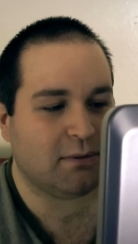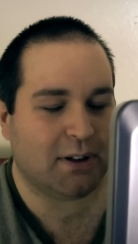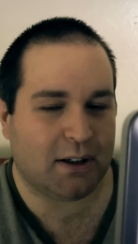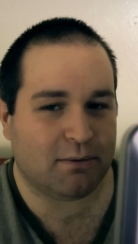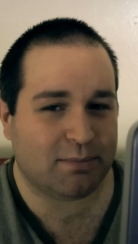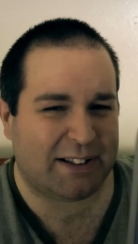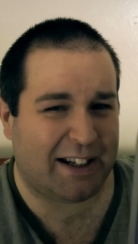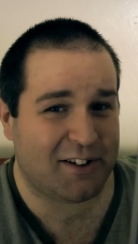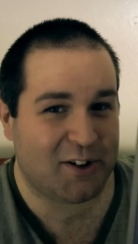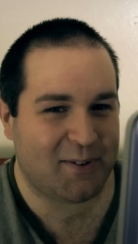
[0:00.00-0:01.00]
you know,
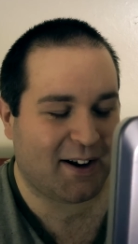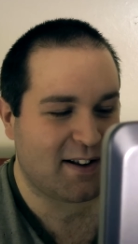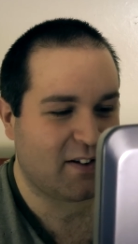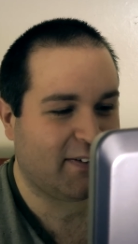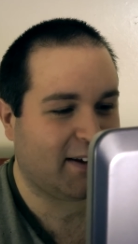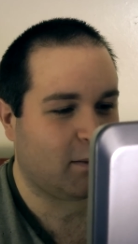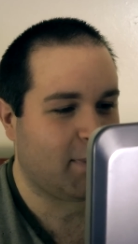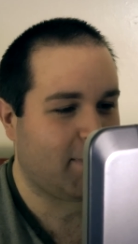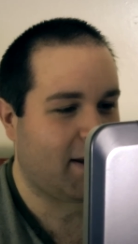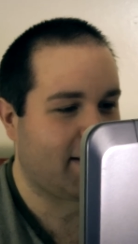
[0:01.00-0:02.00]
get her to do it because I think it'll
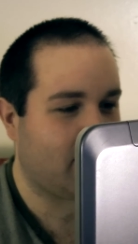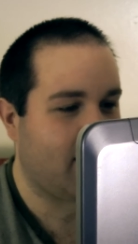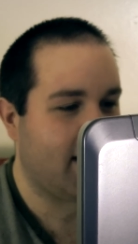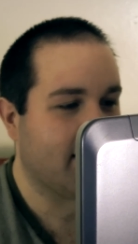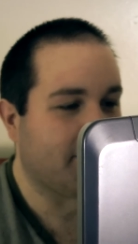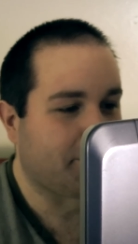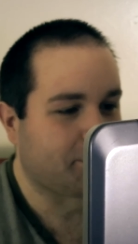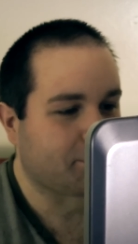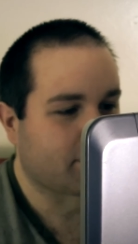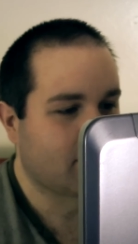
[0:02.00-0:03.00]
be better that way.
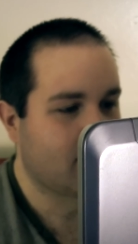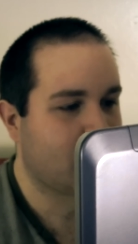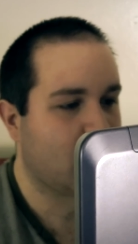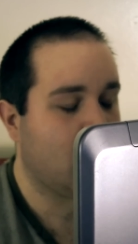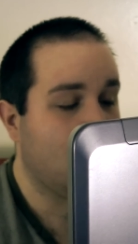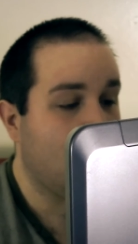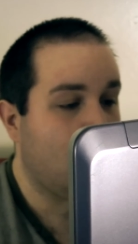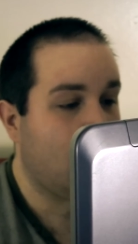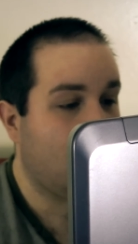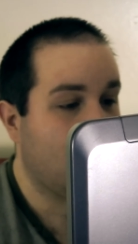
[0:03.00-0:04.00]

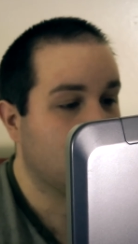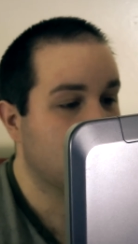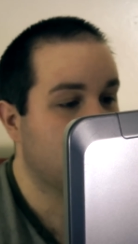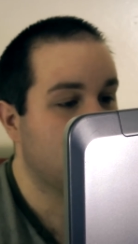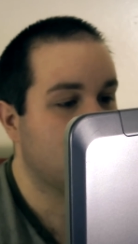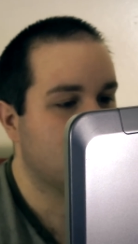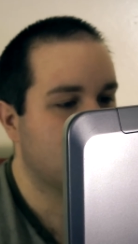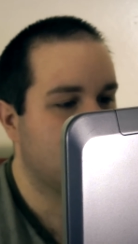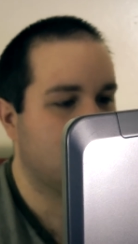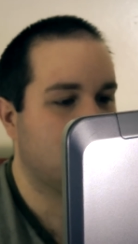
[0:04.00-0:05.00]
And Susan's
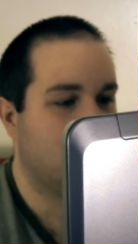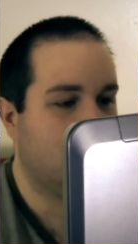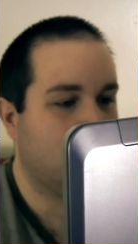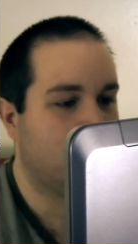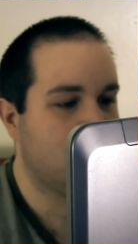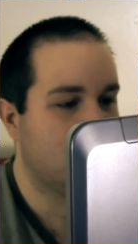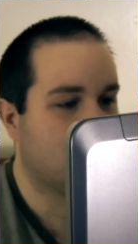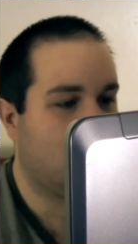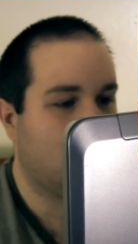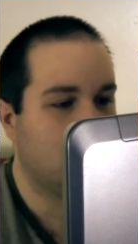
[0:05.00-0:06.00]
sister, which is
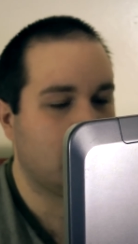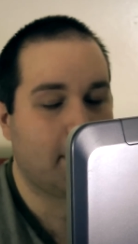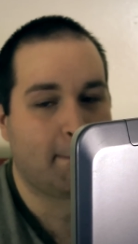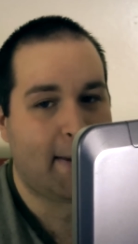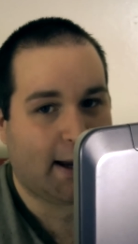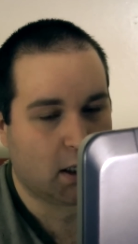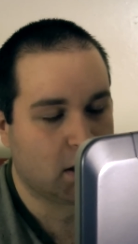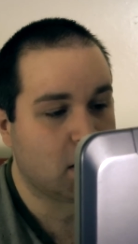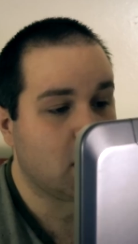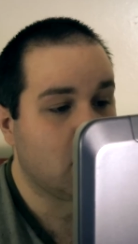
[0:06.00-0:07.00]
called Megan,